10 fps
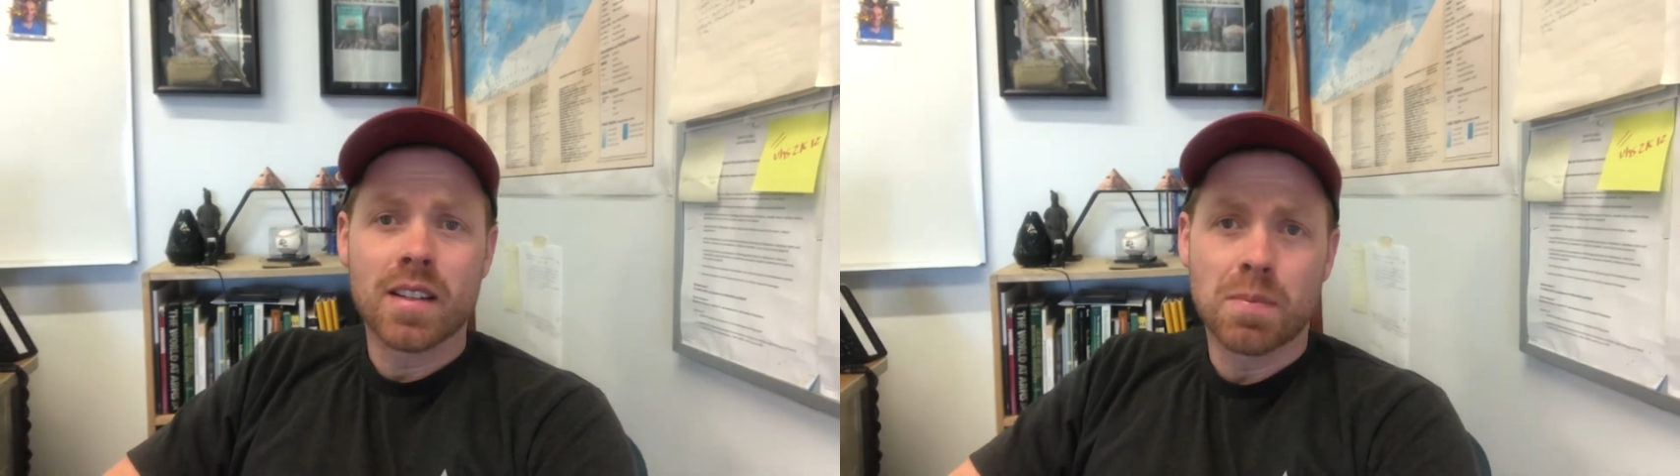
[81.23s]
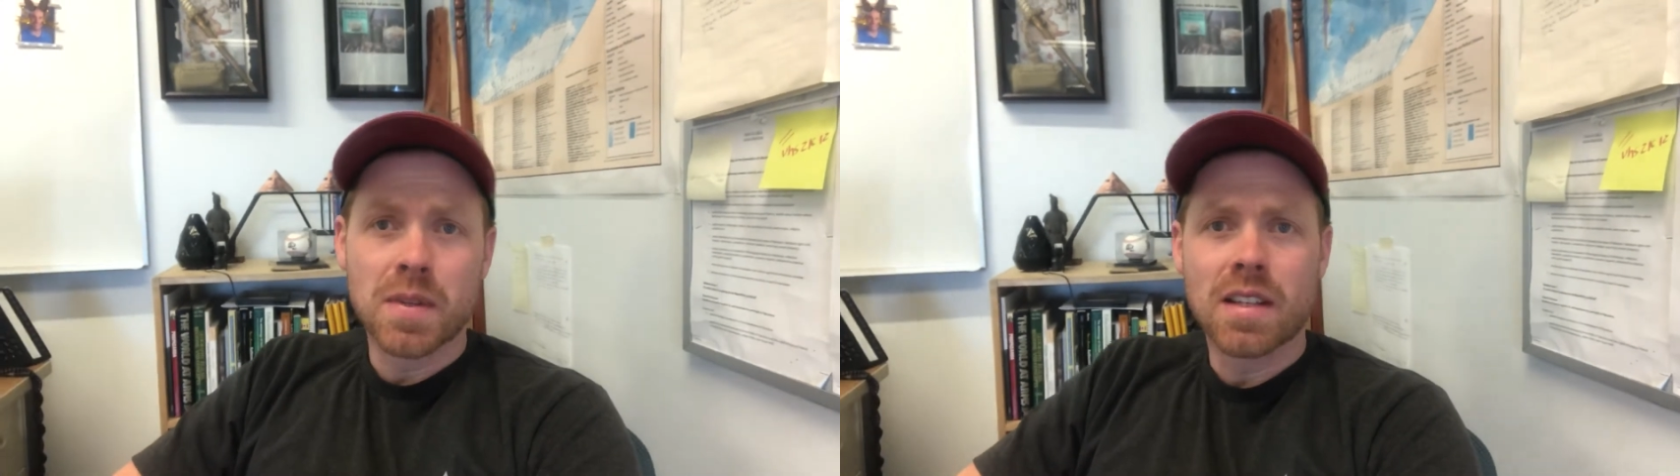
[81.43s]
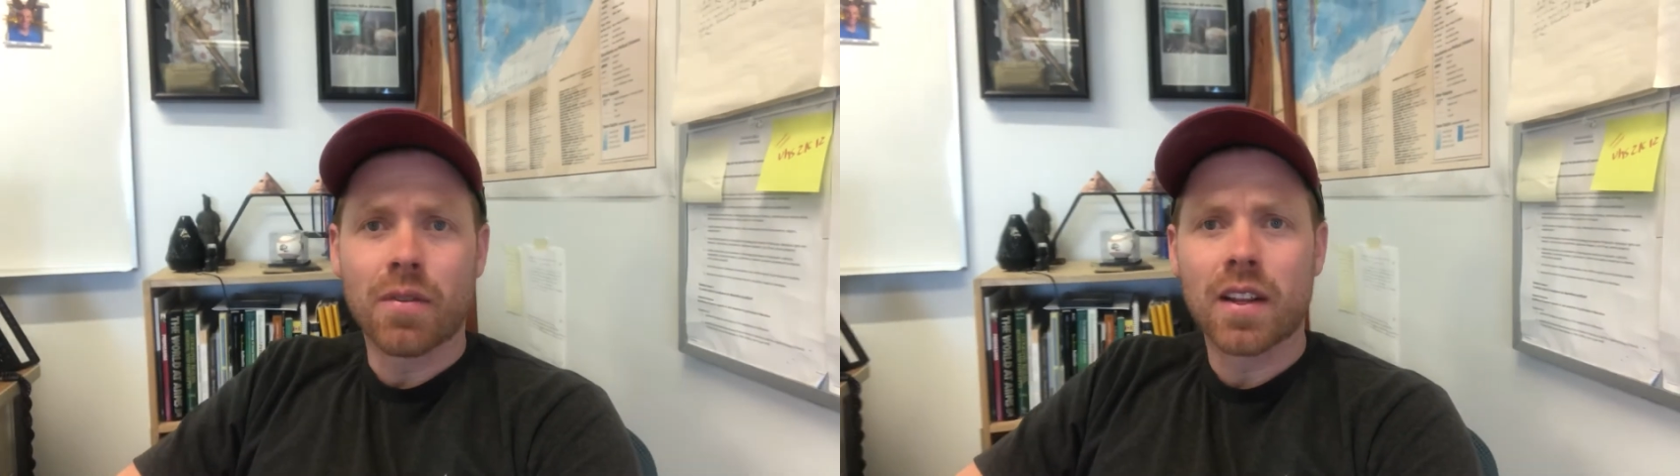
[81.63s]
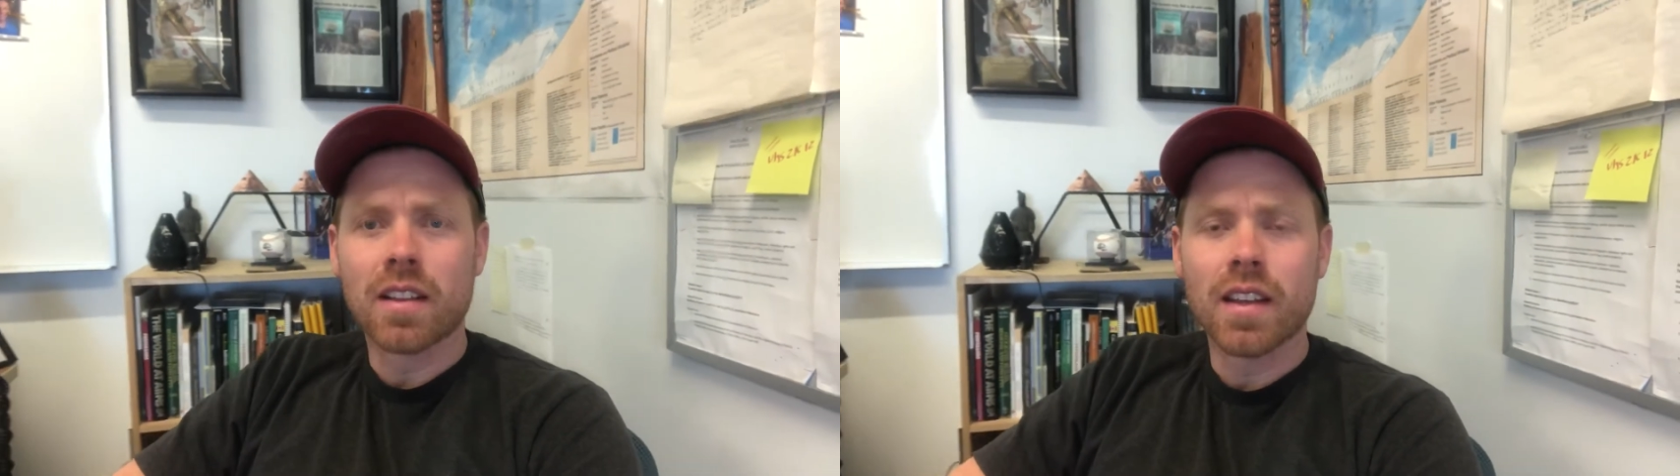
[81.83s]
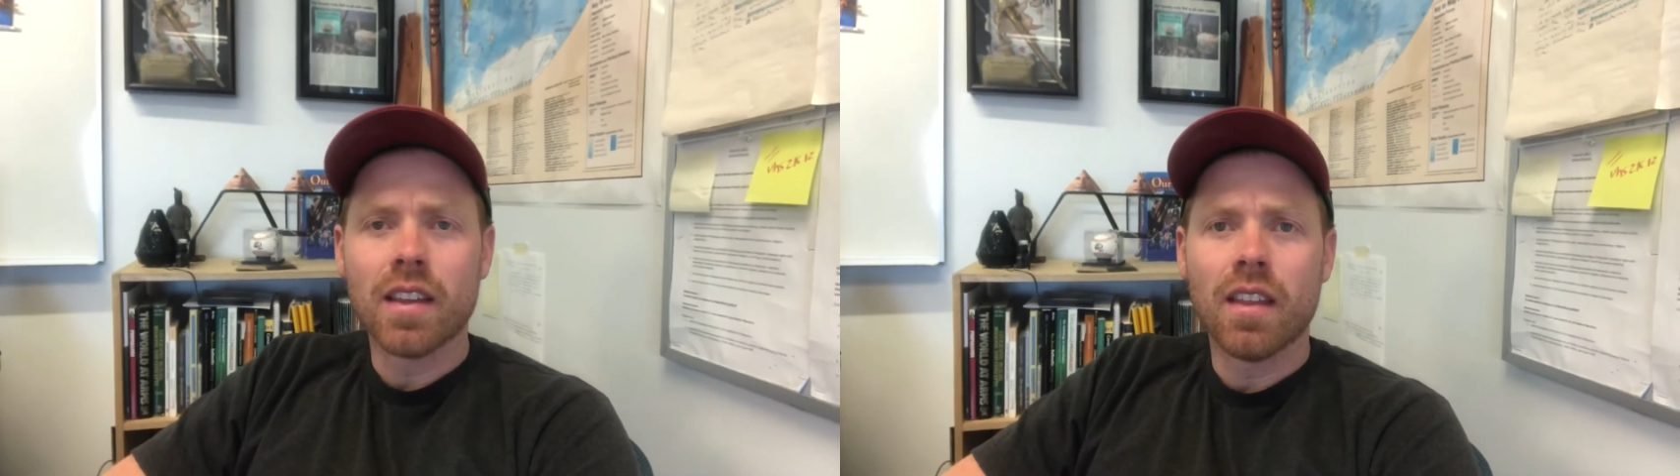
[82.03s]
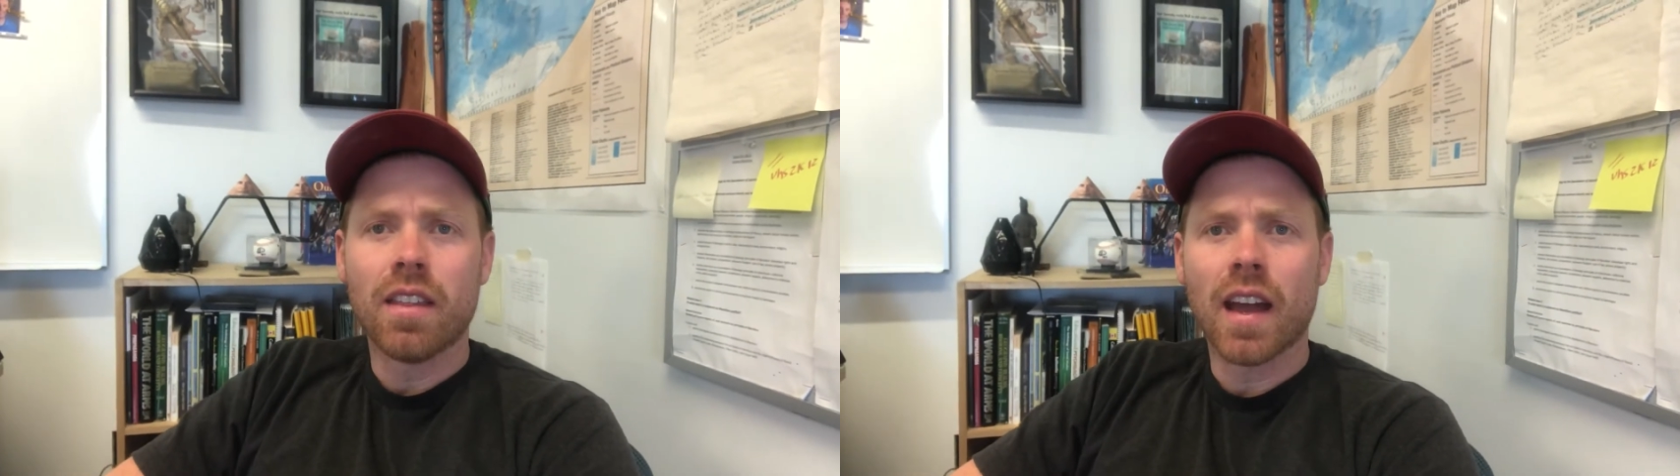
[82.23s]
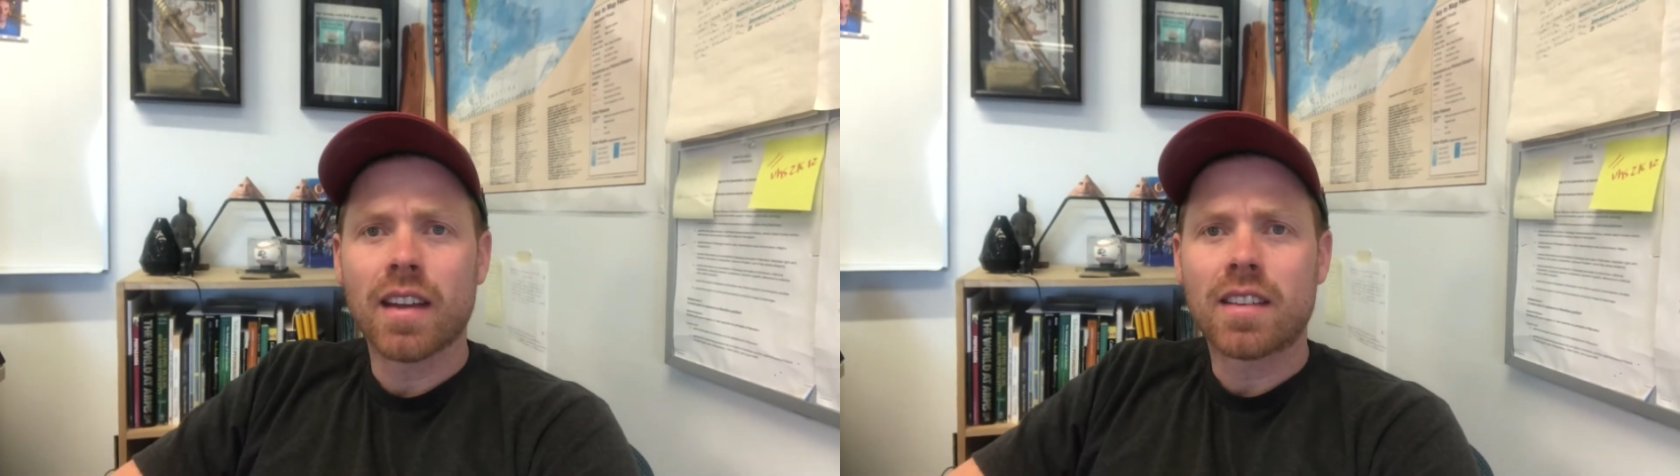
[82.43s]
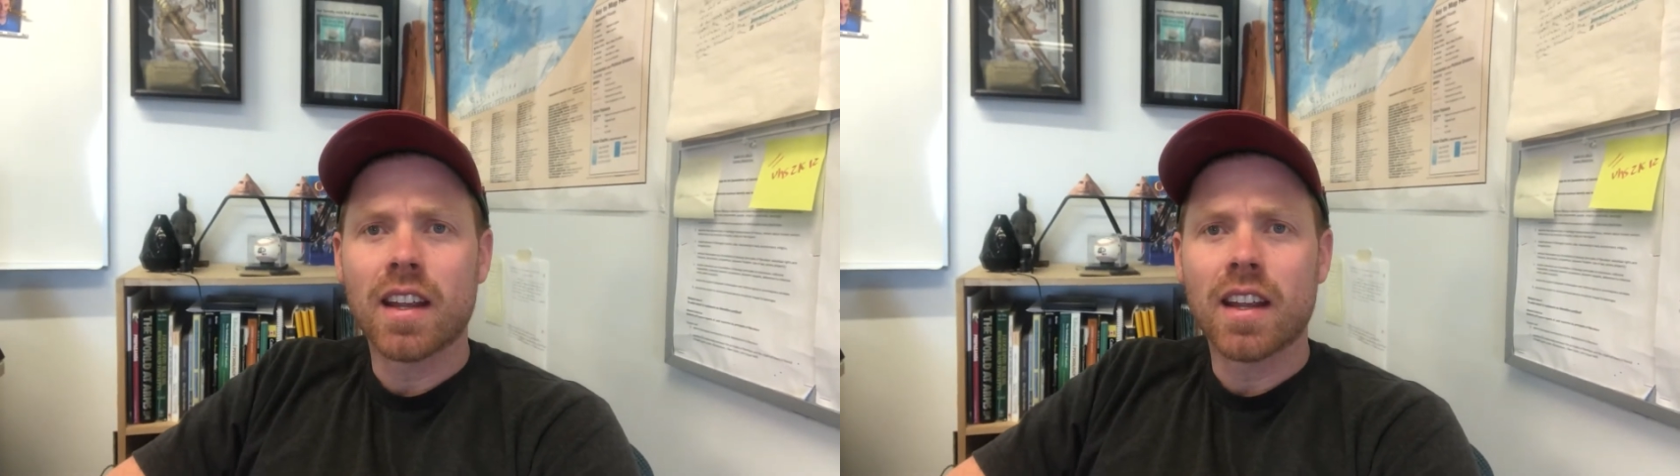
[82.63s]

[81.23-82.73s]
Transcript: specifically that